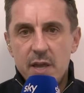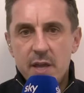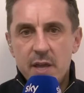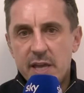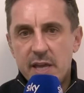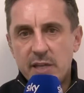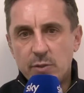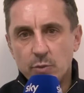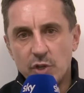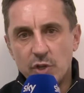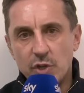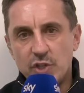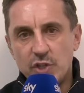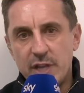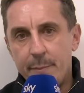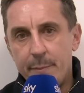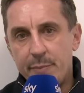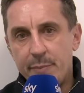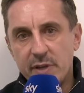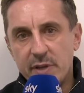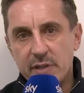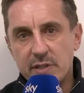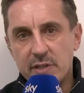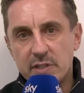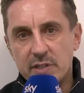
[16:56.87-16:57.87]
he's won the
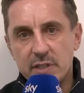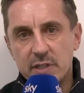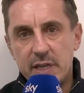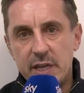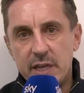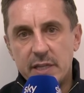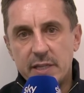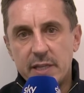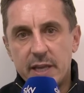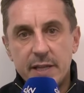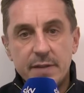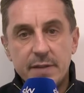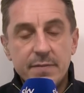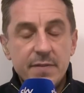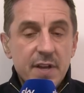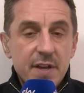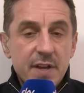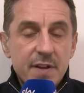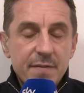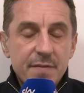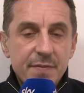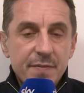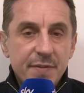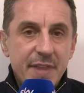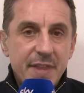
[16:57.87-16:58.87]
Champions League, then
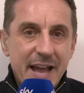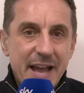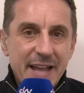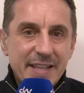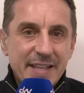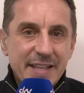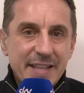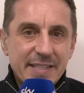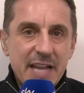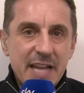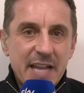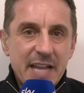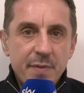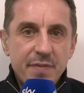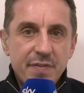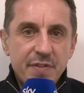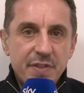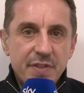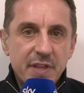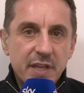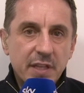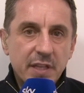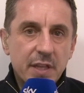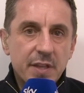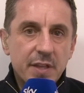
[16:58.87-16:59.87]
that's the type of
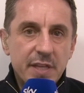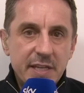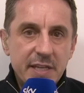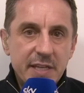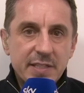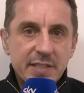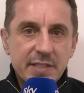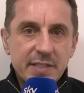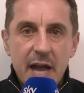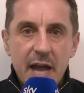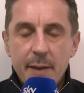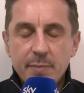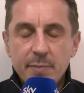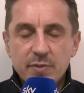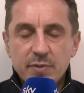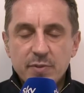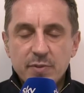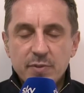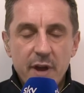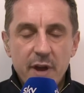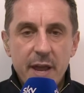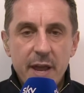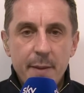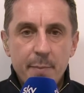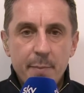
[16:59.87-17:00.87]
thing that these types of
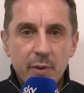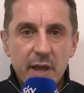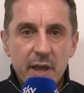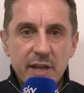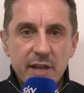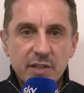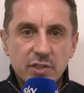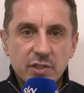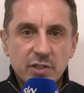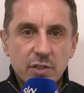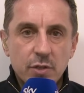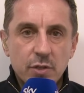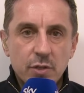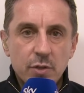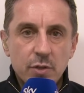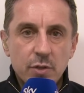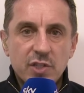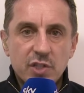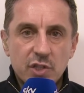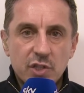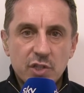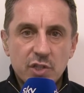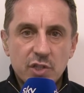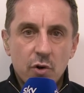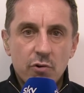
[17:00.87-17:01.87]
great players do. They
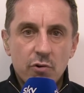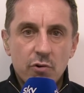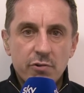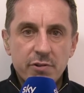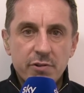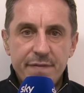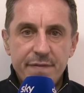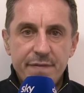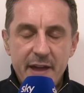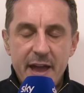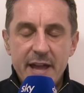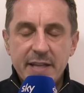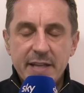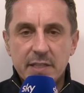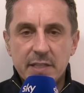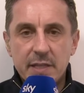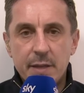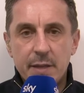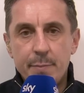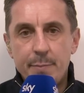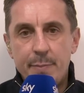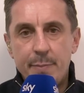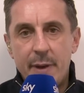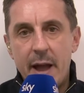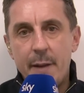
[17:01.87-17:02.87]
score and affect and
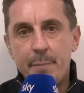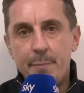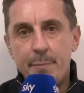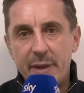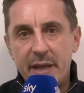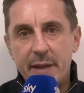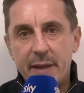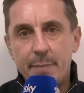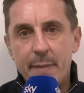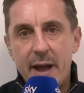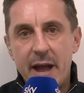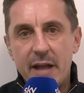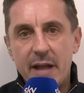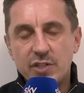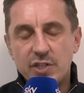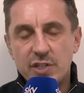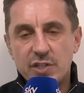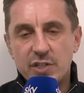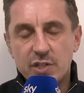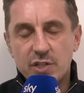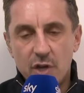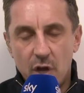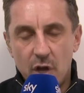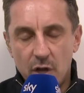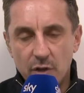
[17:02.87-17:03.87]
impact big
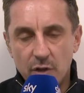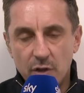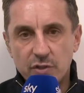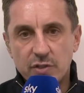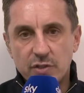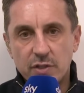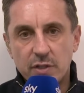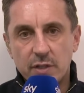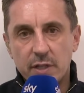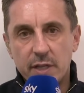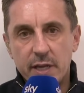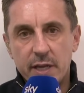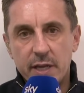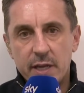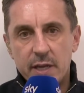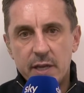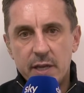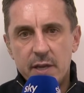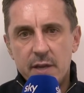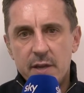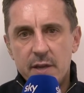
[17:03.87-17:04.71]
matches constantly.